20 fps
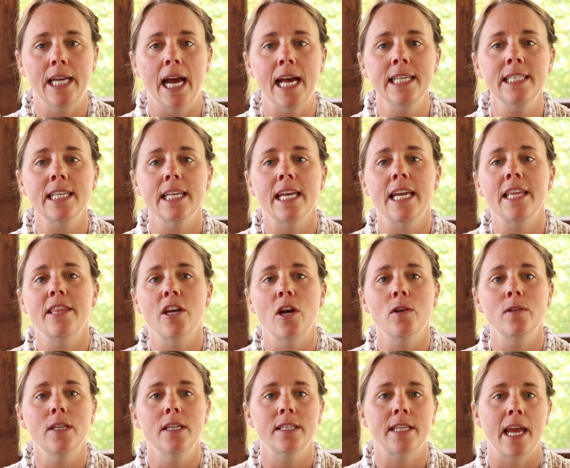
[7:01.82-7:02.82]
tests.
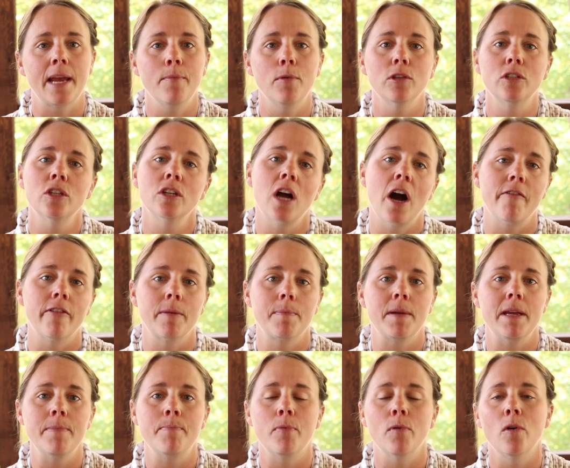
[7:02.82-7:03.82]
Ethos is able to cover
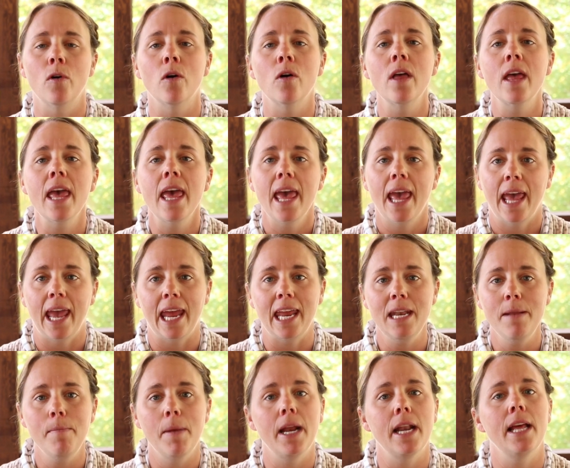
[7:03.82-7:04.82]
people
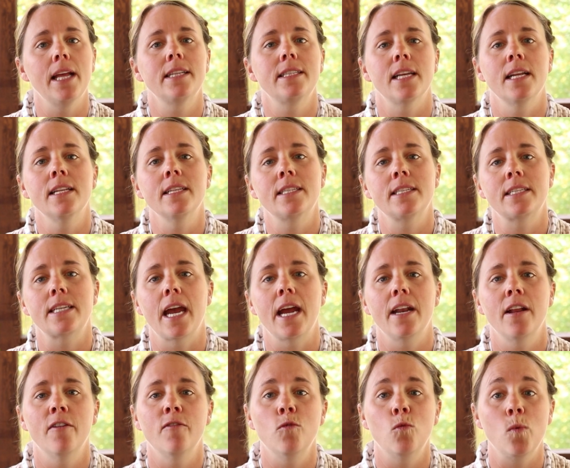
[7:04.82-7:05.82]
in minutes
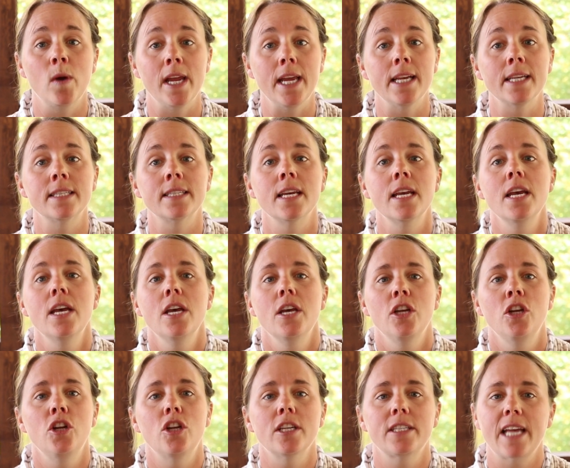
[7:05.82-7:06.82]
instead of weeks.
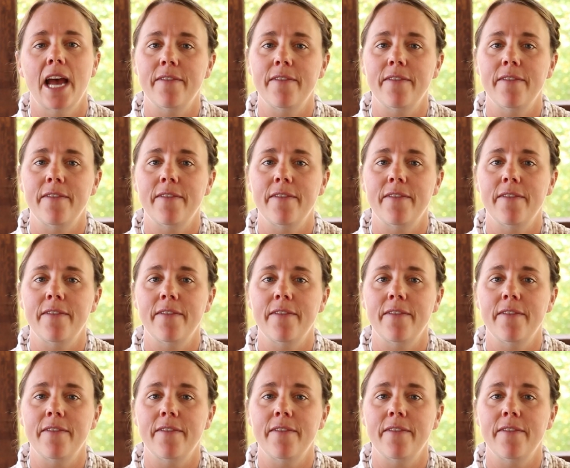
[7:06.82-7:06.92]
You just